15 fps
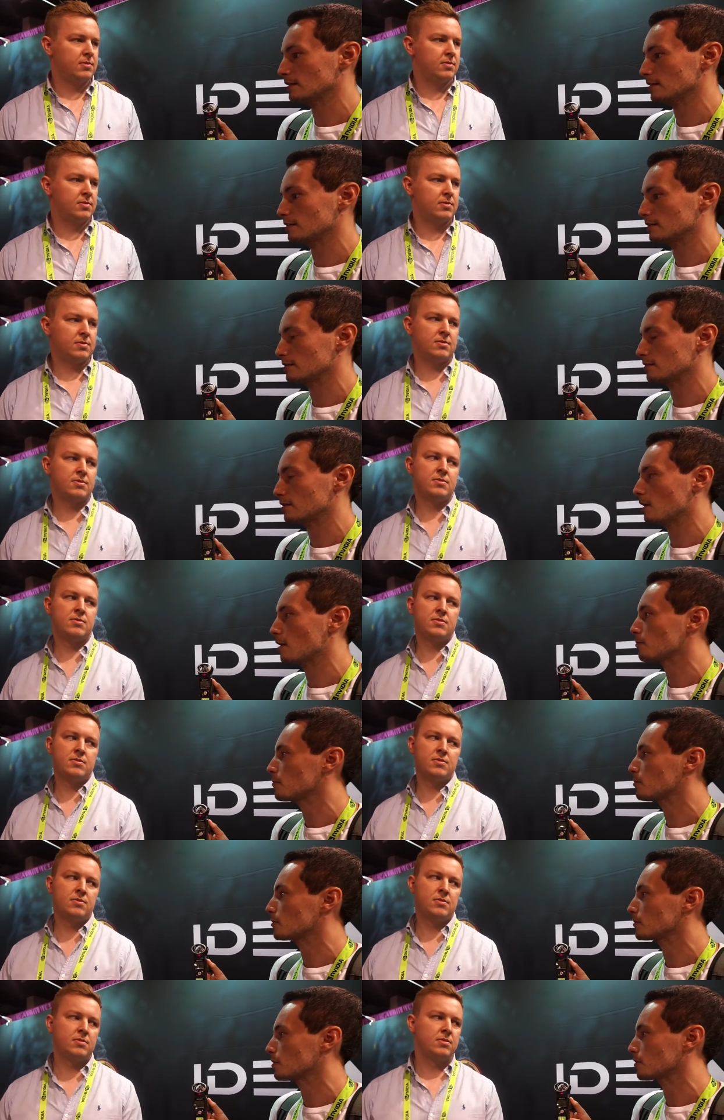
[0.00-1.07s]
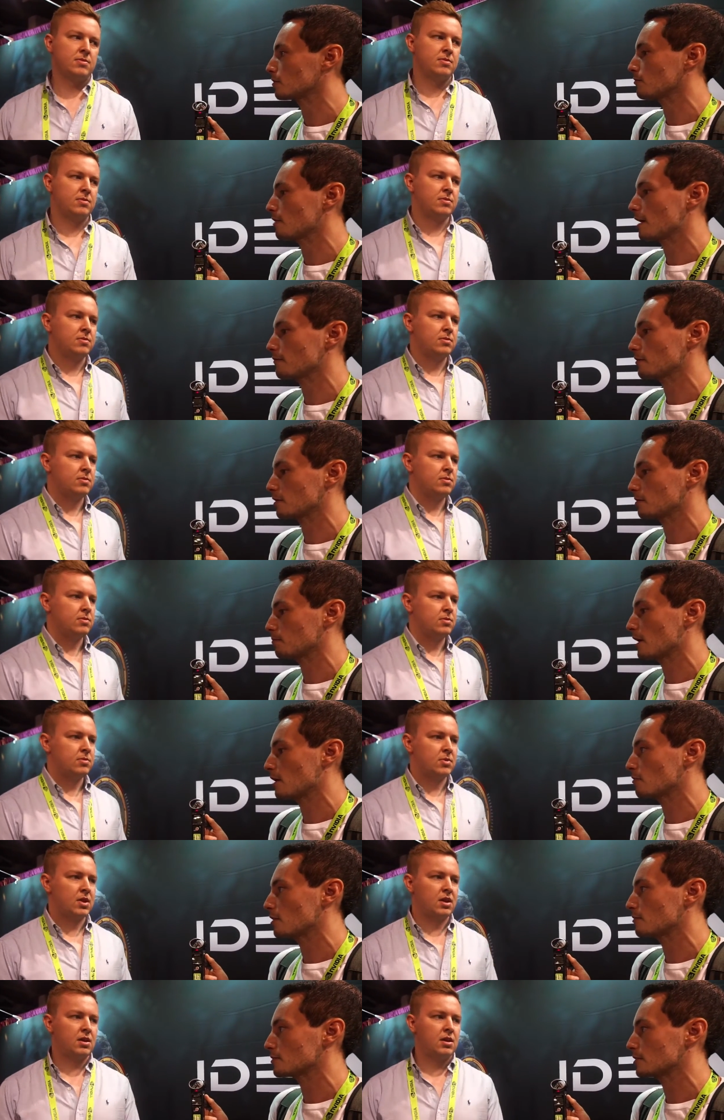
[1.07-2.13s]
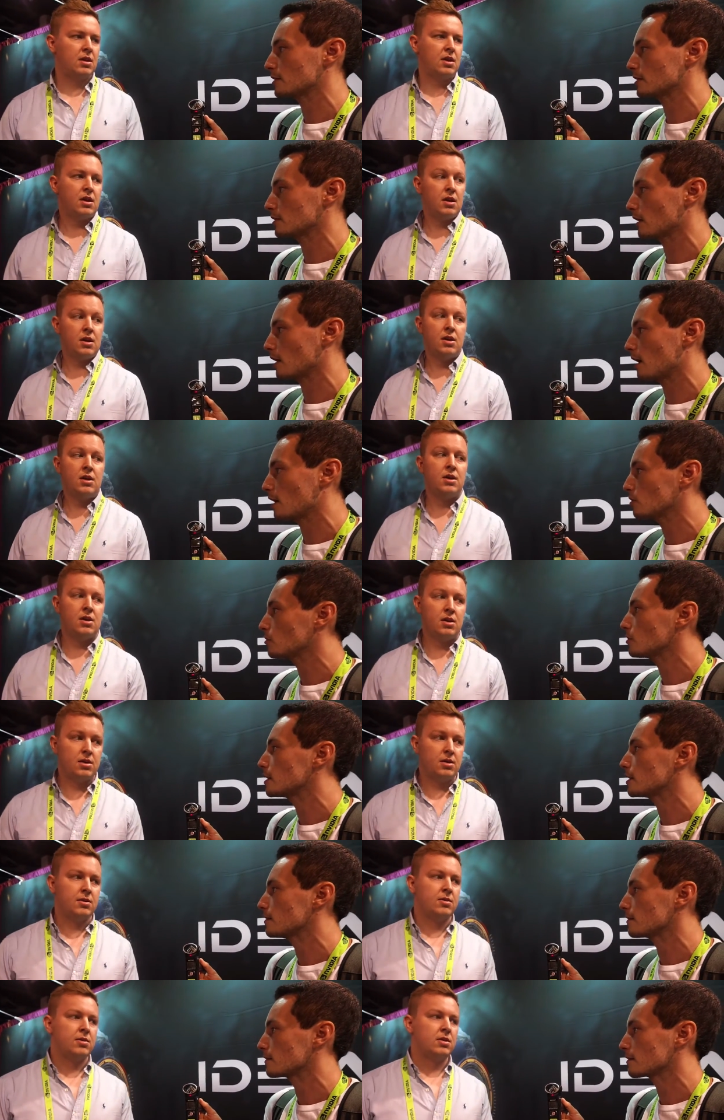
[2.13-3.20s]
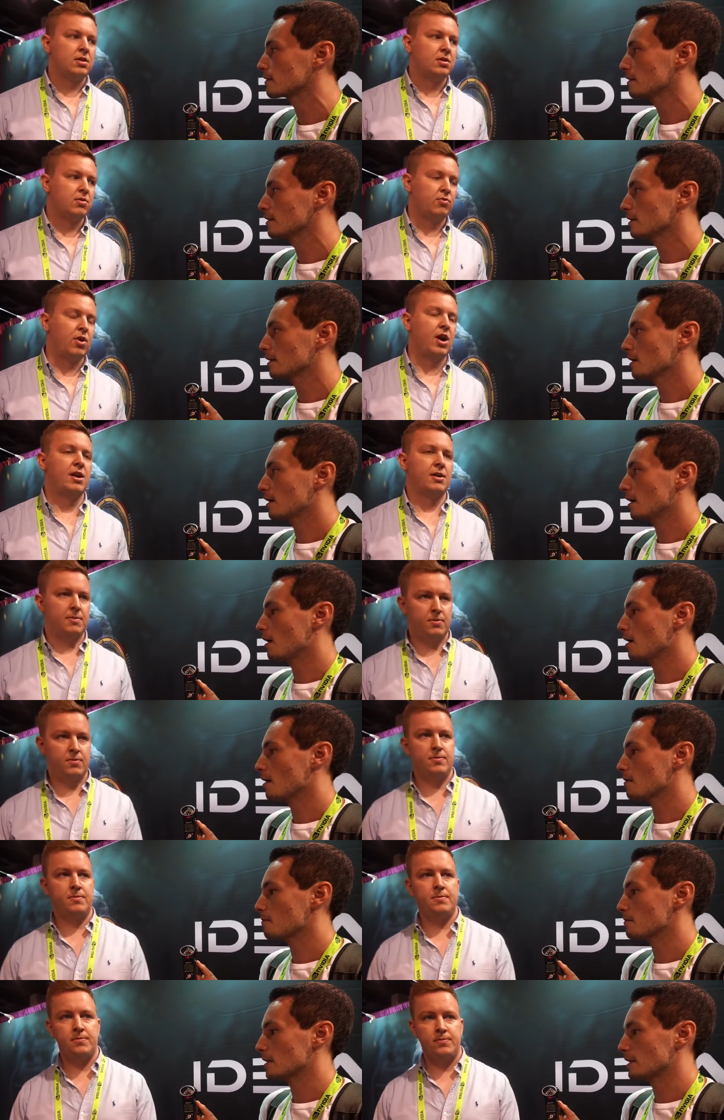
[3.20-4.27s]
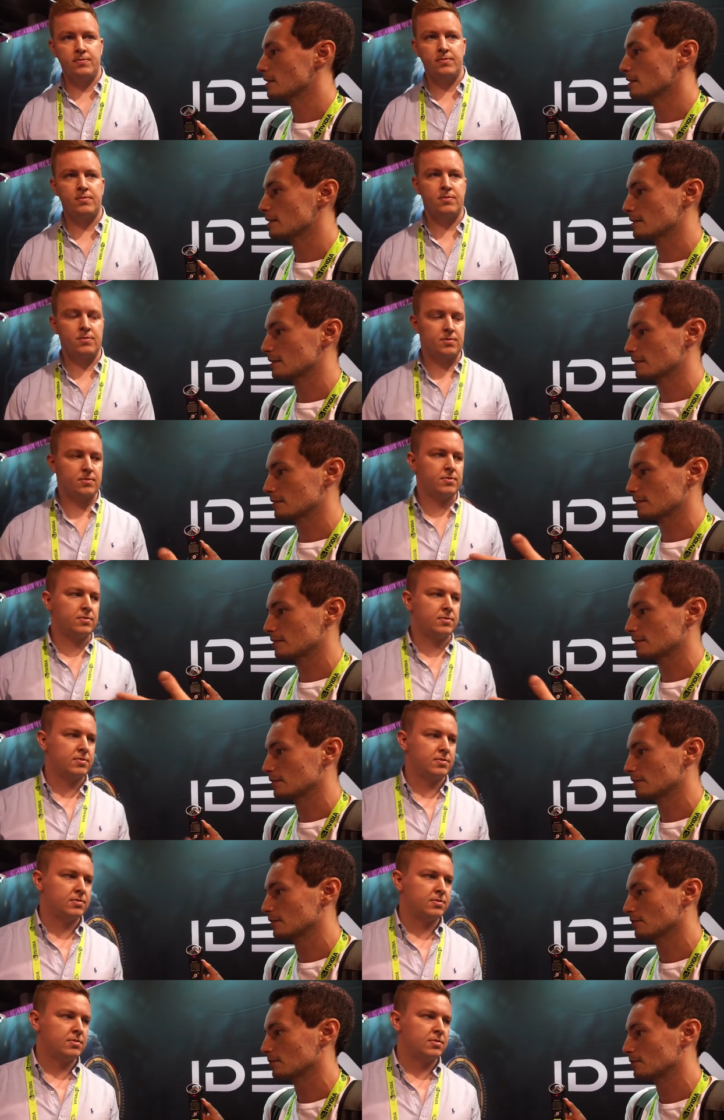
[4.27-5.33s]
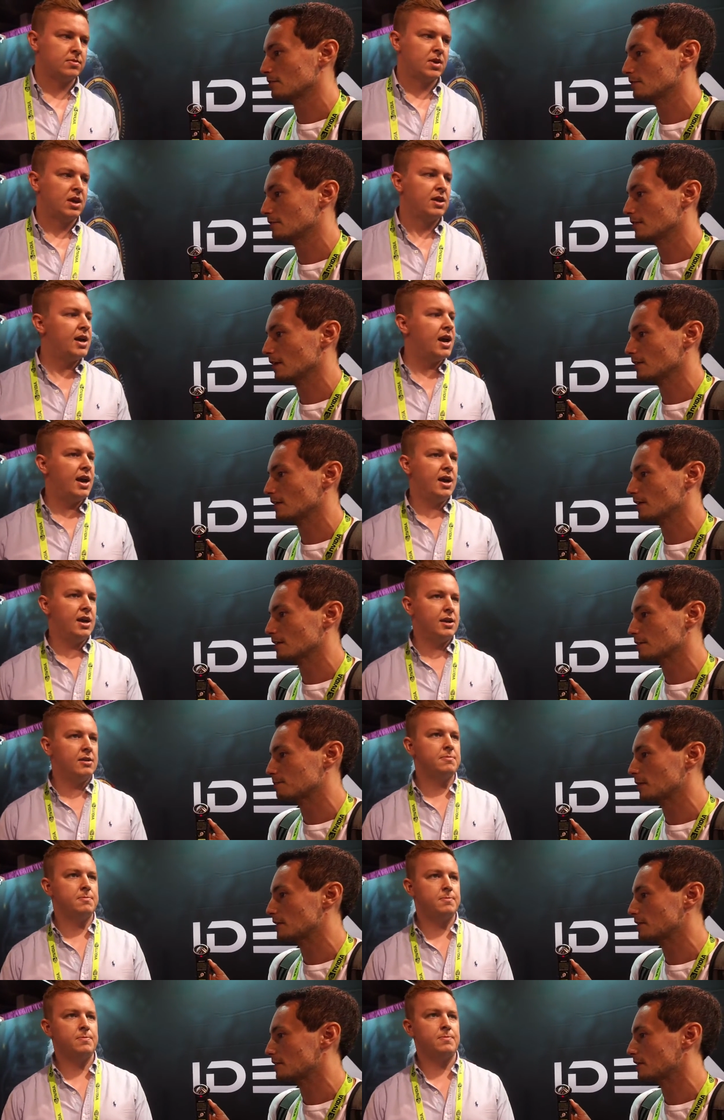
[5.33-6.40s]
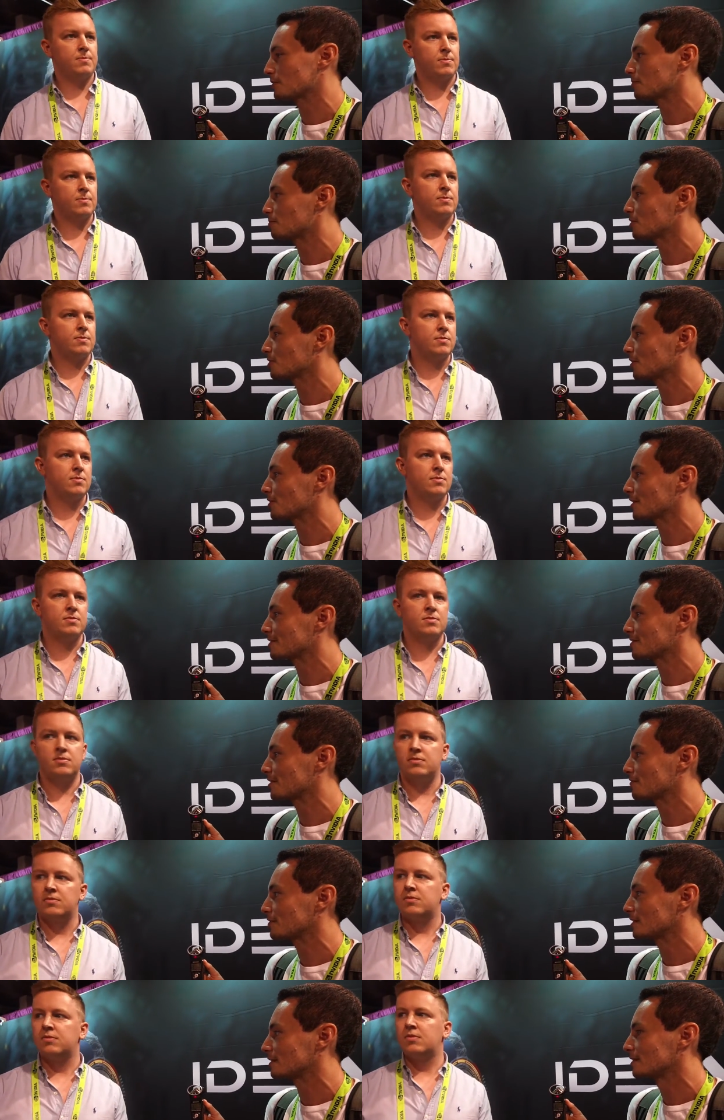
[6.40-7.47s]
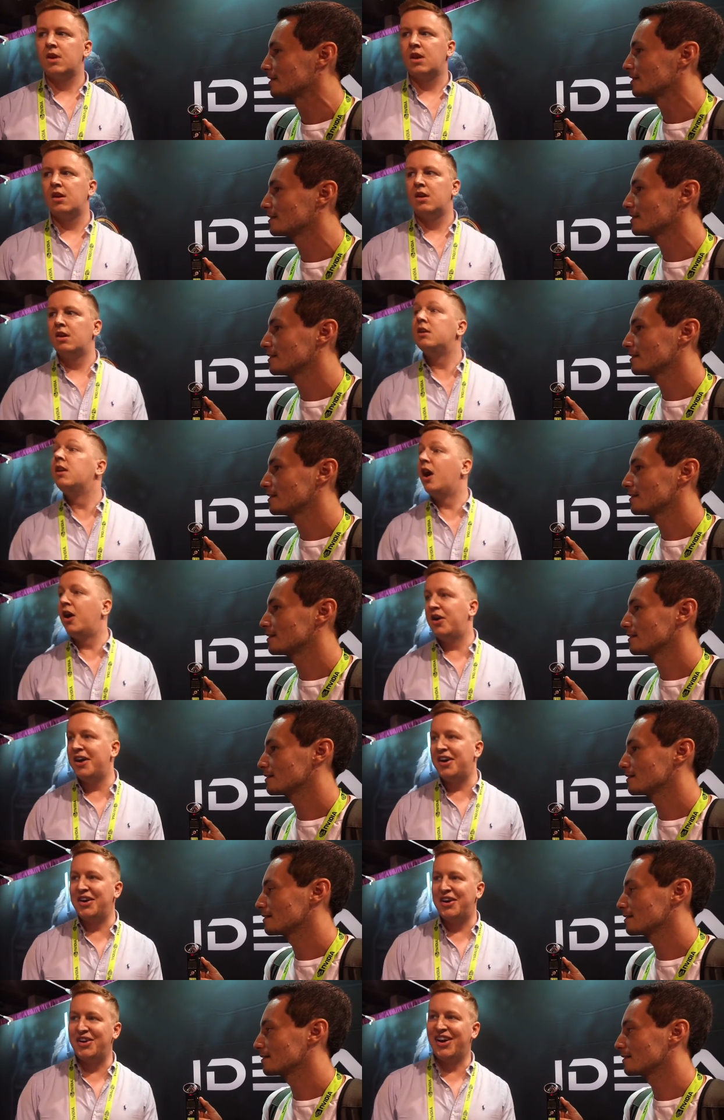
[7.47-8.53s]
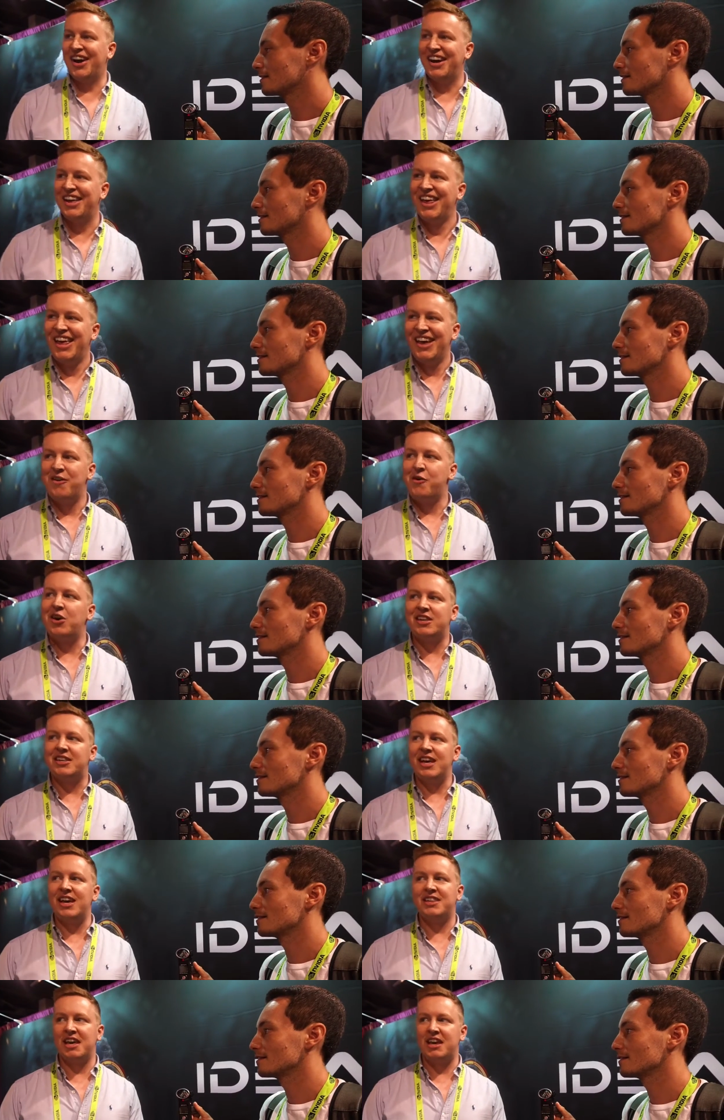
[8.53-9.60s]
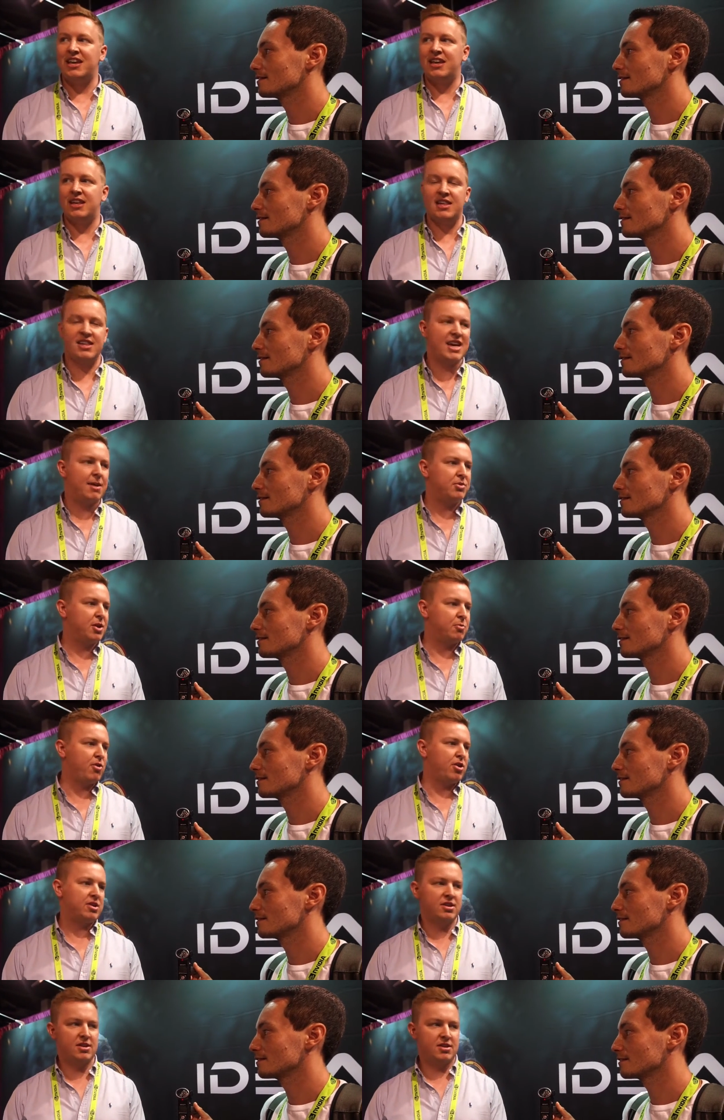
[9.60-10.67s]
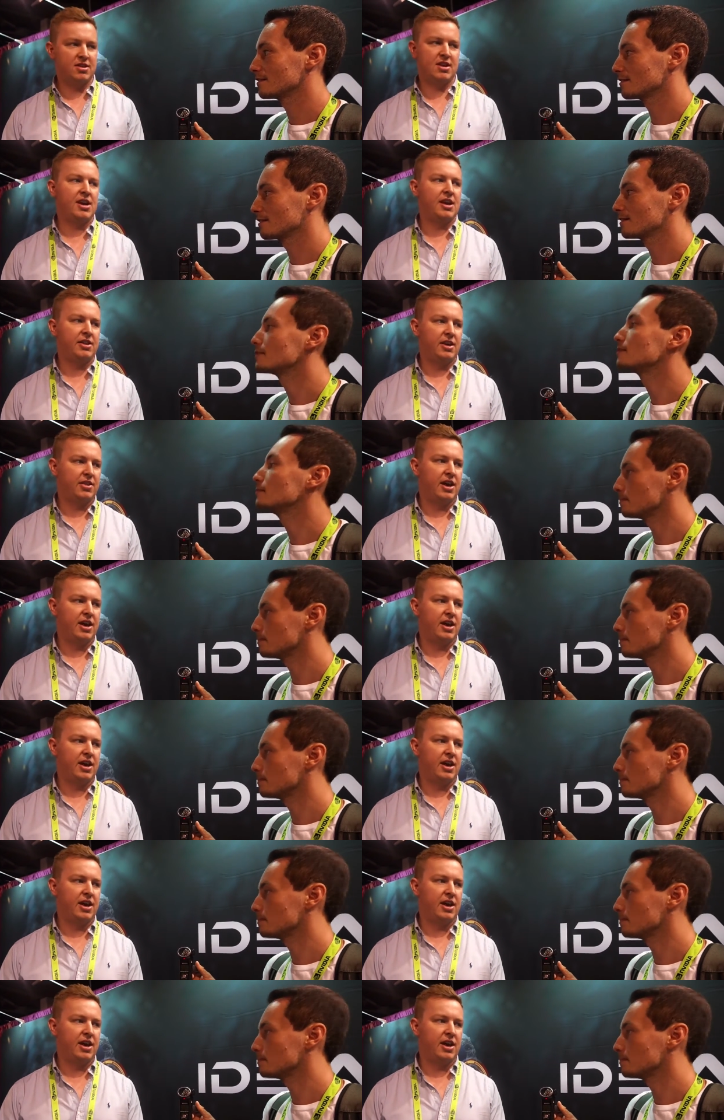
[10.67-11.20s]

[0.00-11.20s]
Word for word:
Speaker 1: least comparable to the graphic power I was seeing in the HoloLens. Right. And this is,
Speaker 2: not a lot of space there to put all that stuff in. No, you're right. Well, it's a Samsung processor in there.